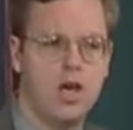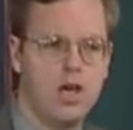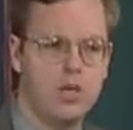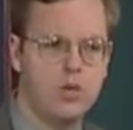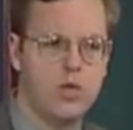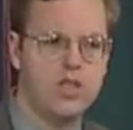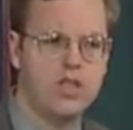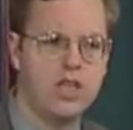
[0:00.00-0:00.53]

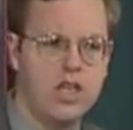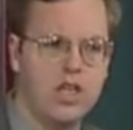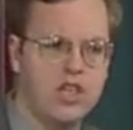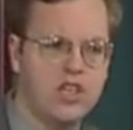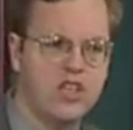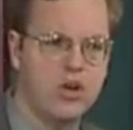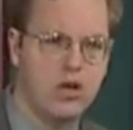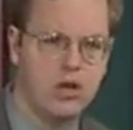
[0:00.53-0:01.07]
as we'd seen
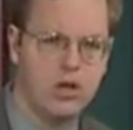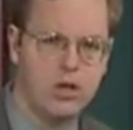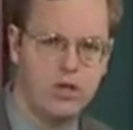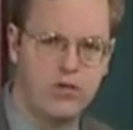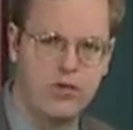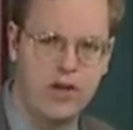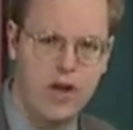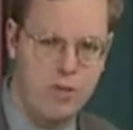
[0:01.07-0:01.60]
as an
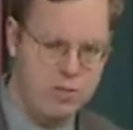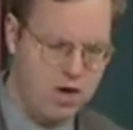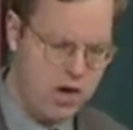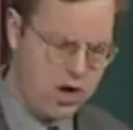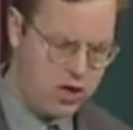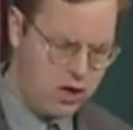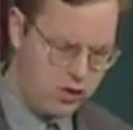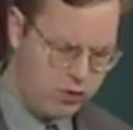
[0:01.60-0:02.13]
earlier
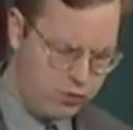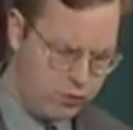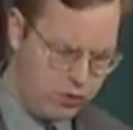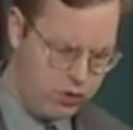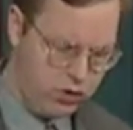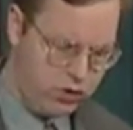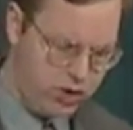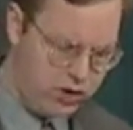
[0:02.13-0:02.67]
phenomenon of
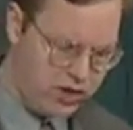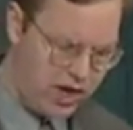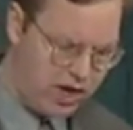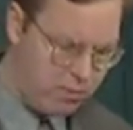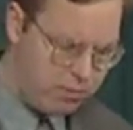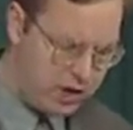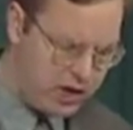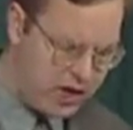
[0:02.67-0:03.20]
imperialist
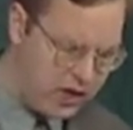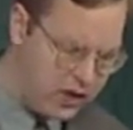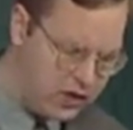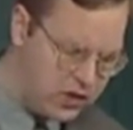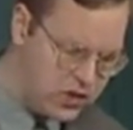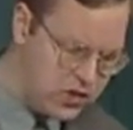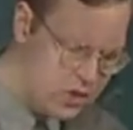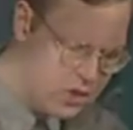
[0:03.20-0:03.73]

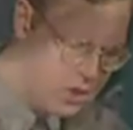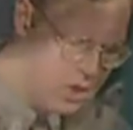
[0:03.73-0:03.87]
campaigns.